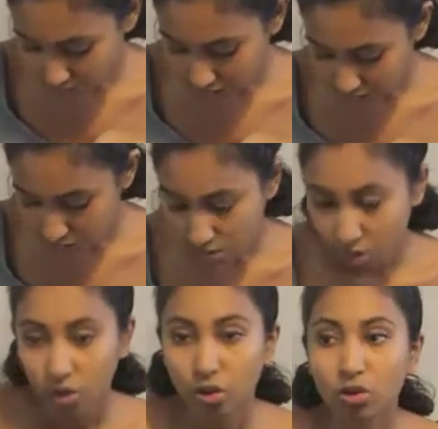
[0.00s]
like this.
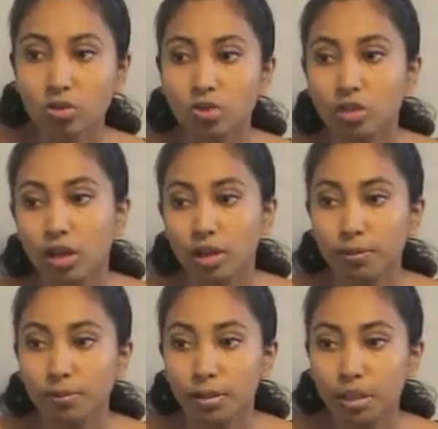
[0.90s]
Also,
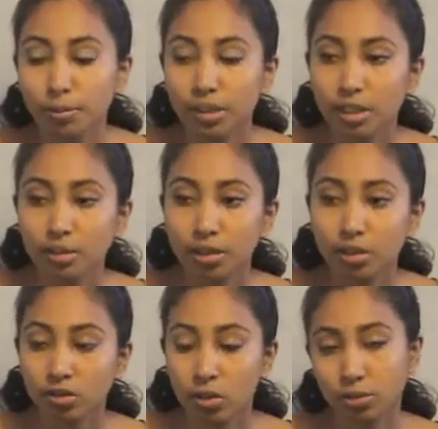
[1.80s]
keeping them in
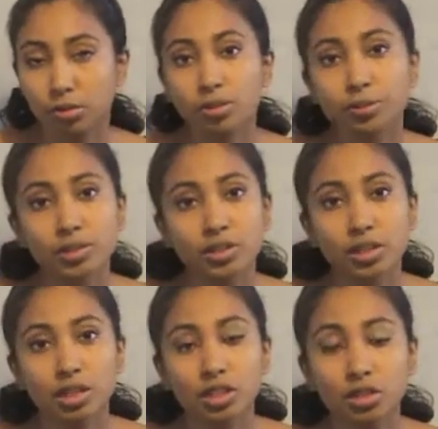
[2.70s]
this optimal
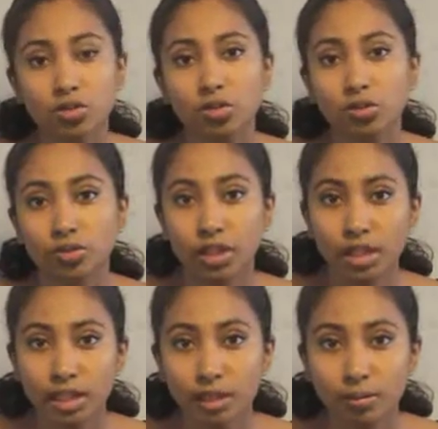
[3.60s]
positioning is good for their
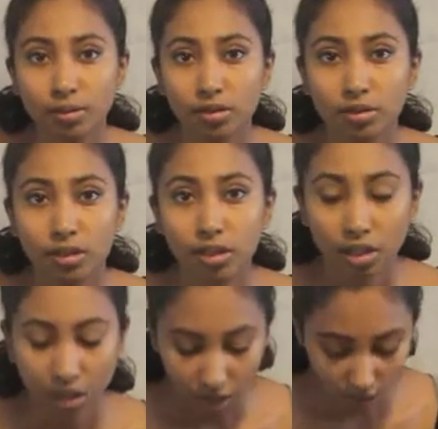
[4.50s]
hips,
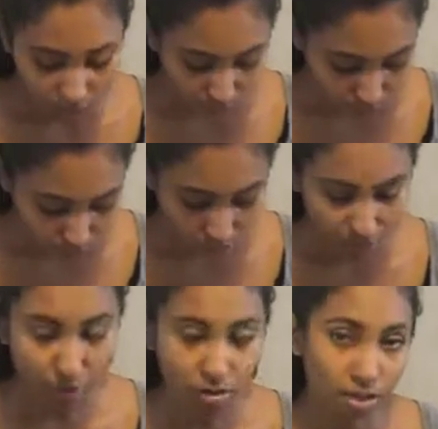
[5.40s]

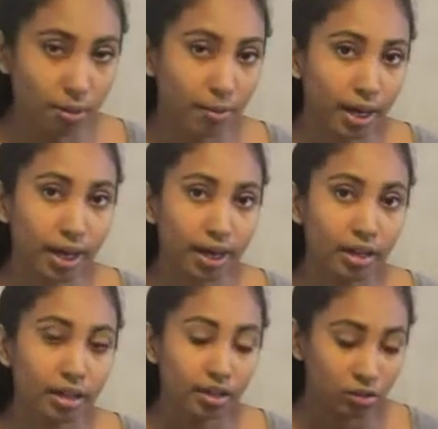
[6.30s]
supports their
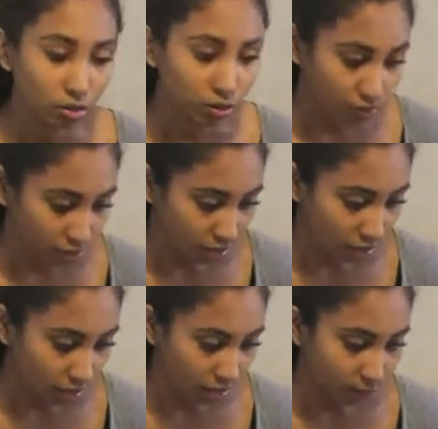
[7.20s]
back. It's good for
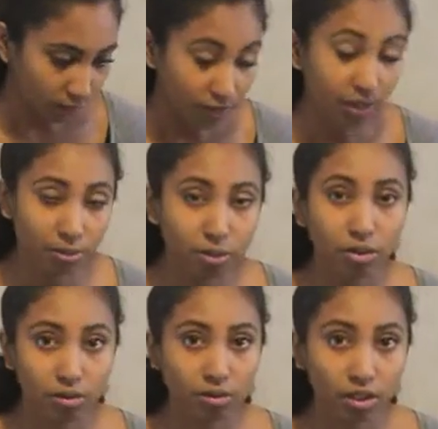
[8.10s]
the
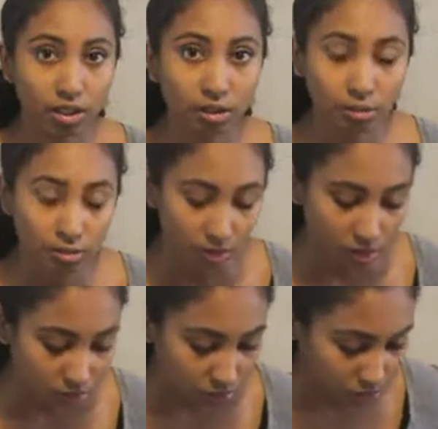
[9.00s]
development of the hips.
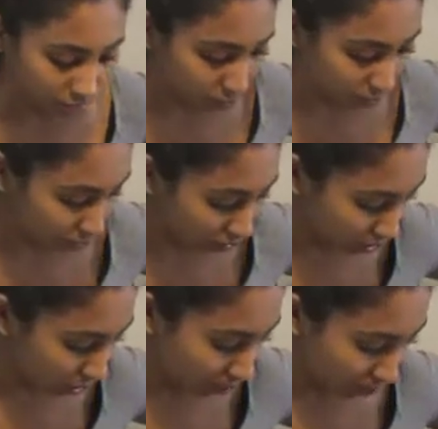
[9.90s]
So it's very important to
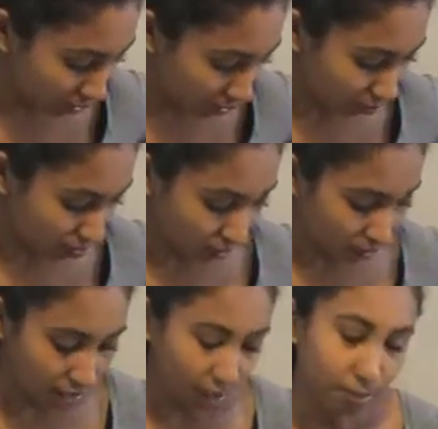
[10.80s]
keep
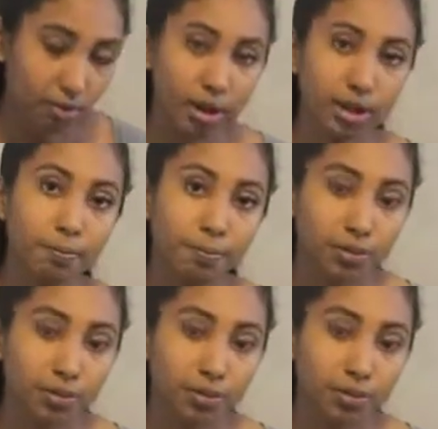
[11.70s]
baby upright.